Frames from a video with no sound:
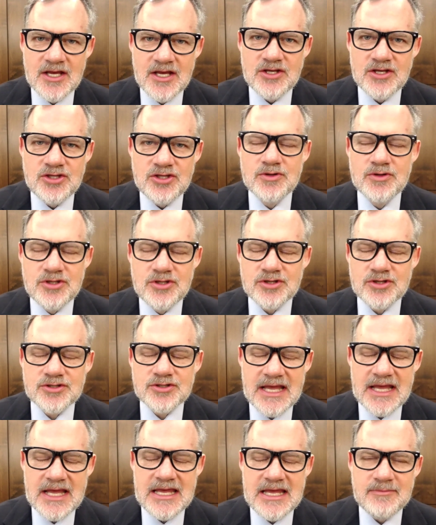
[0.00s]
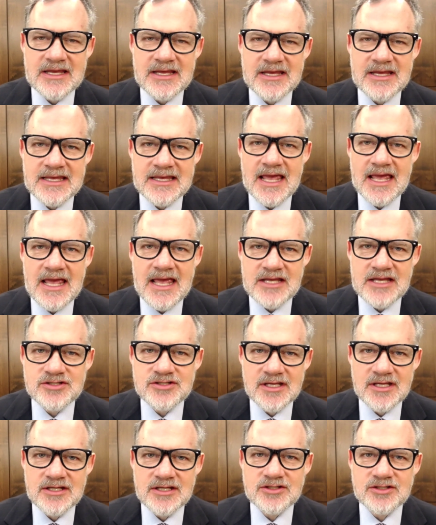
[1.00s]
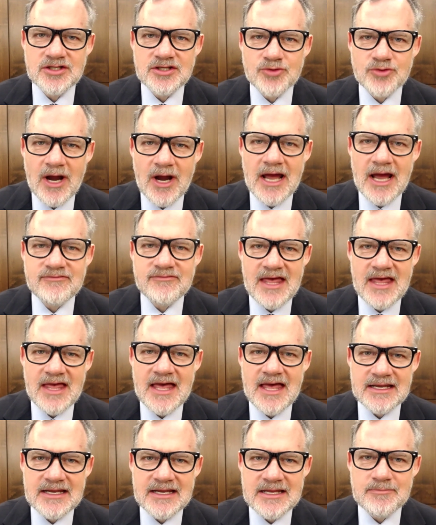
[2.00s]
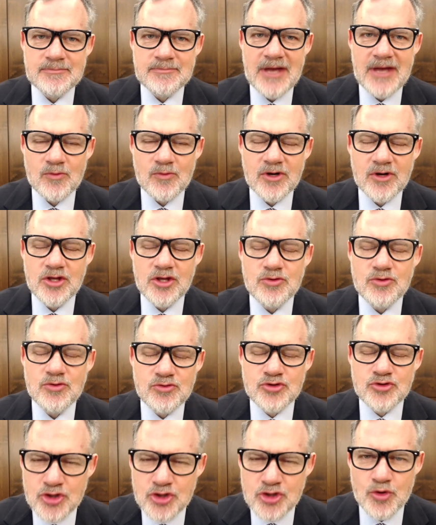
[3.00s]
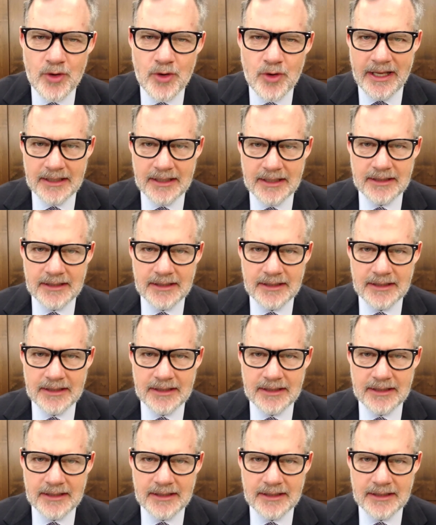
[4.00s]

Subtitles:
you and your team engage in to drive that impact. What are you doing?